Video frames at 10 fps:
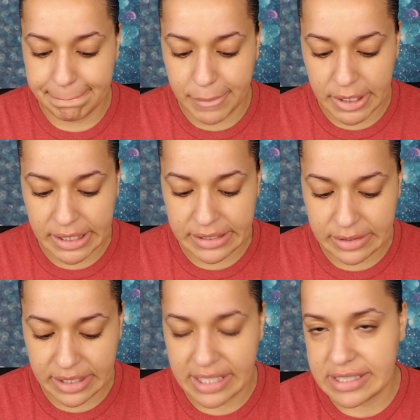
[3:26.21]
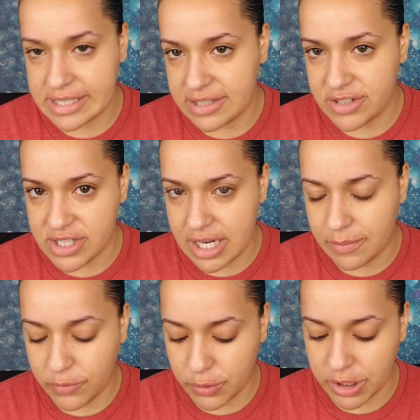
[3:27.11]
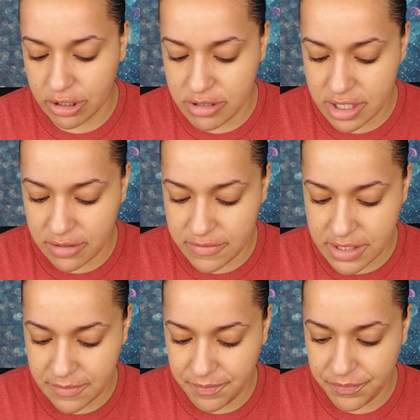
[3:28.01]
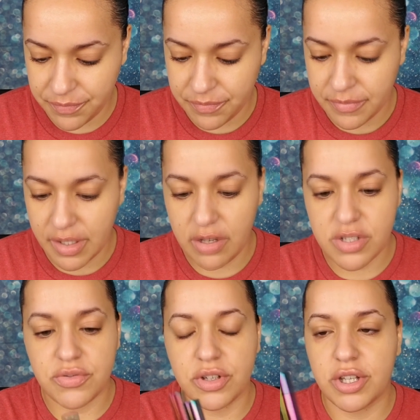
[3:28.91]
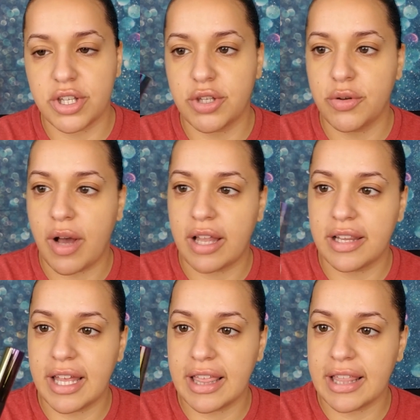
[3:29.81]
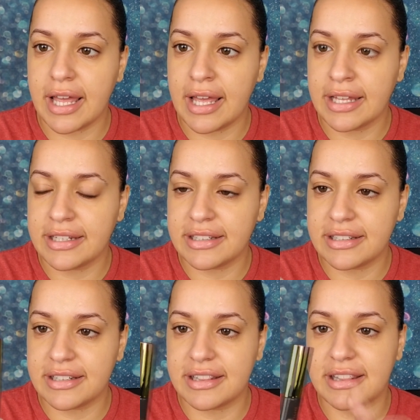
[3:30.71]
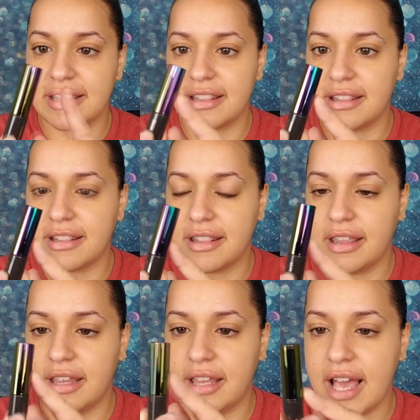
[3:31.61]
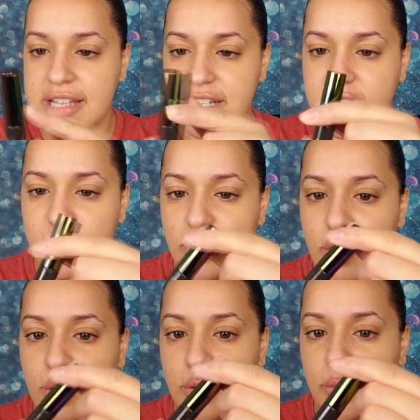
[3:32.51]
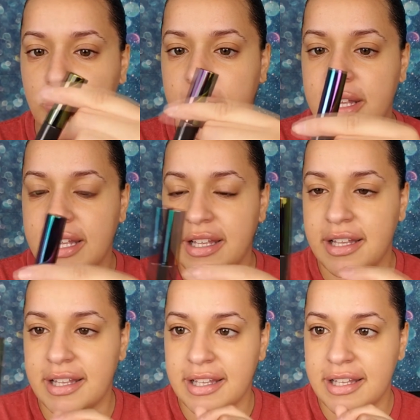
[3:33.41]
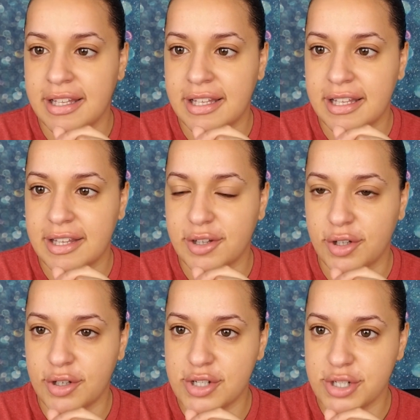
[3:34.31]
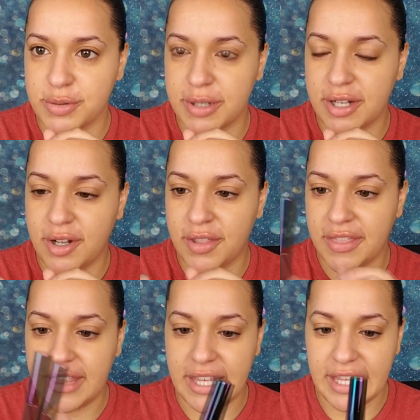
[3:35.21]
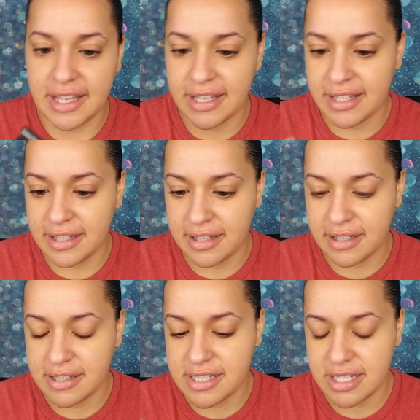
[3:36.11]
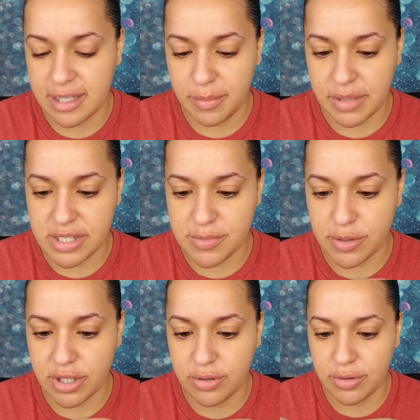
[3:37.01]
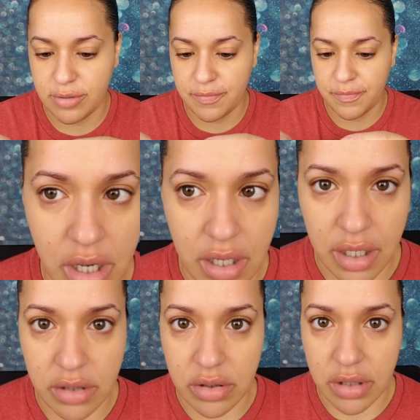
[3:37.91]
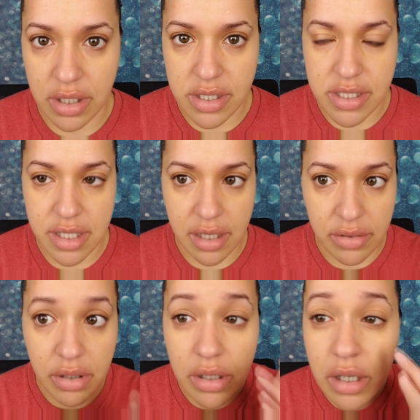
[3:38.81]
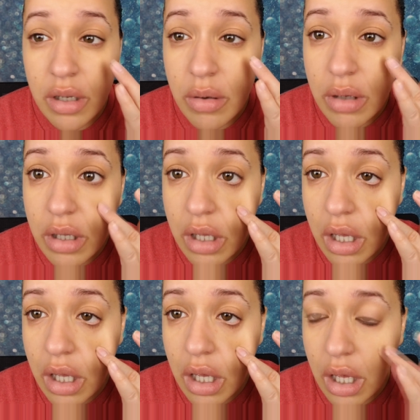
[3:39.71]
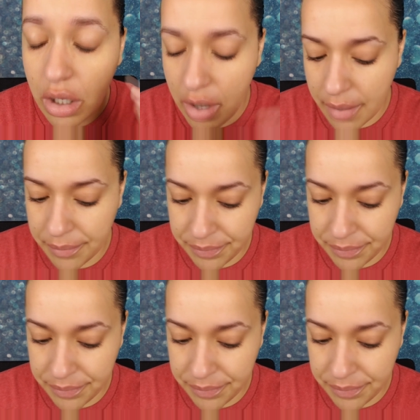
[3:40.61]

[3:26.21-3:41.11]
but let's stop fooling ourselves. Oh, it's really cute. I like that it has like a chrome look to it on the tip. That's pretty cool. God, I look like death right now. Okay,